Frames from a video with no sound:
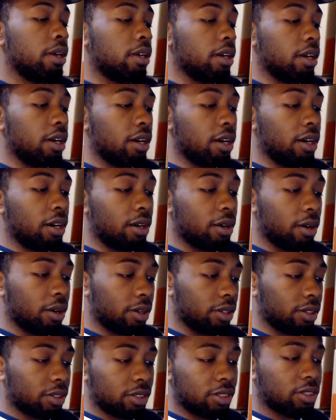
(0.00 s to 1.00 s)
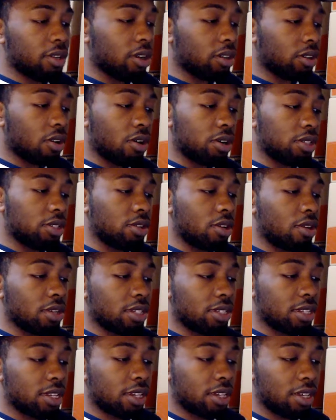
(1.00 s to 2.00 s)
Thought he saw a
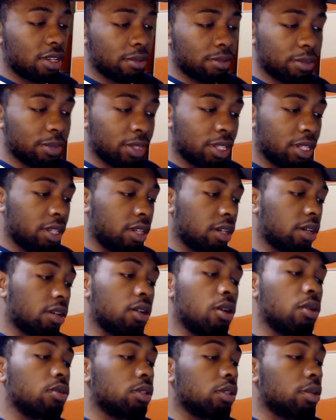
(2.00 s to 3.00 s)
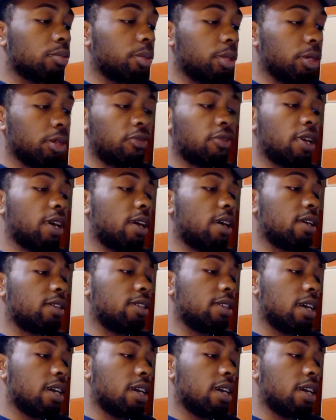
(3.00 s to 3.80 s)
seam, closed up real fast.